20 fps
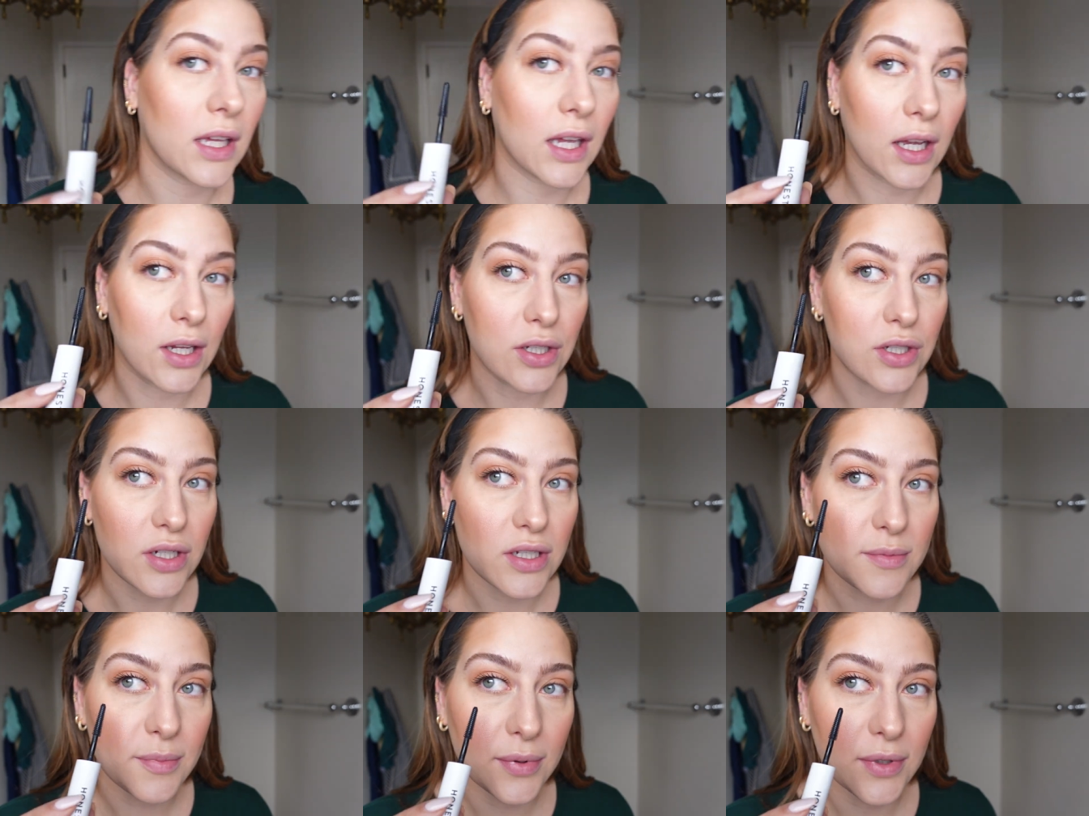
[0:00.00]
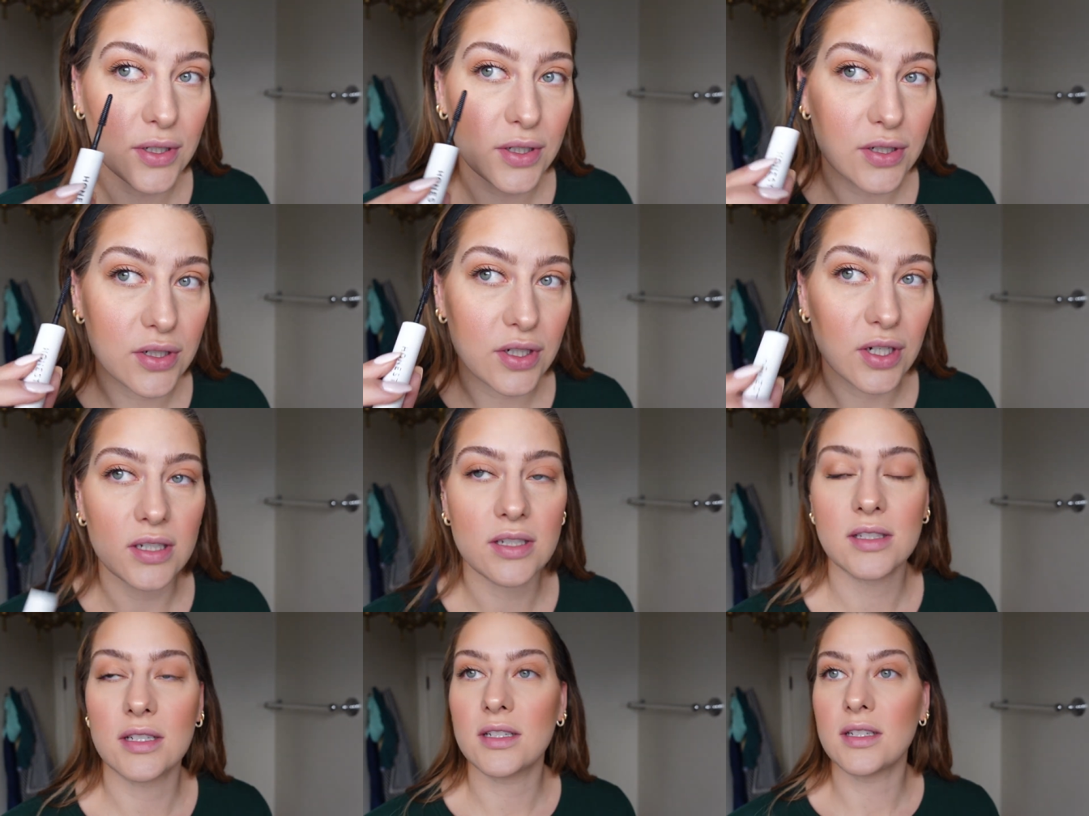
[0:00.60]
Like I just put
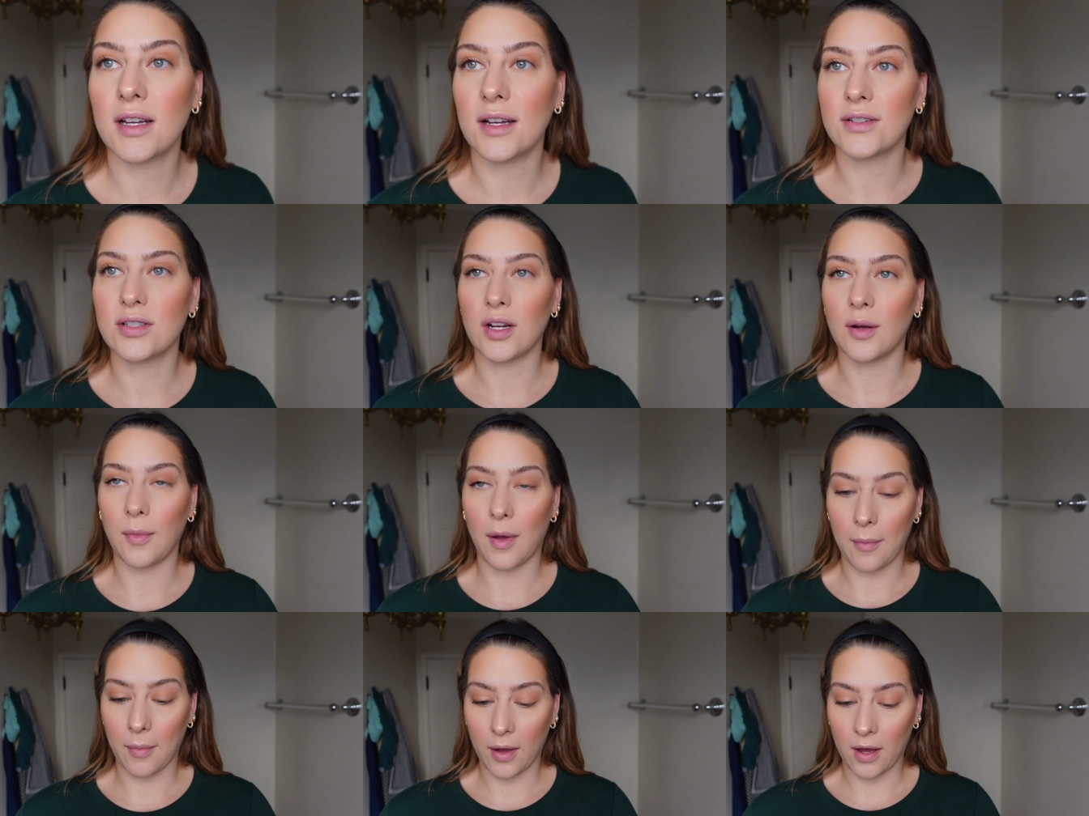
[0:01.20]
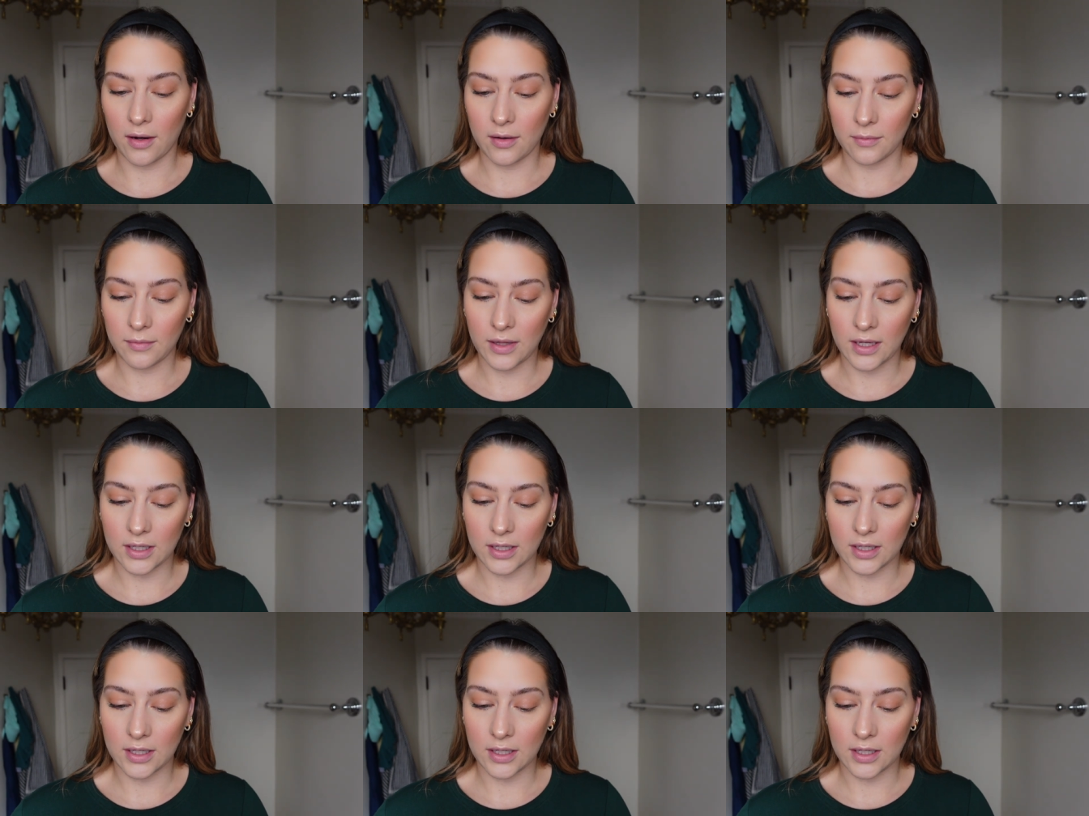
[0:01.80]
just a touch on my bottom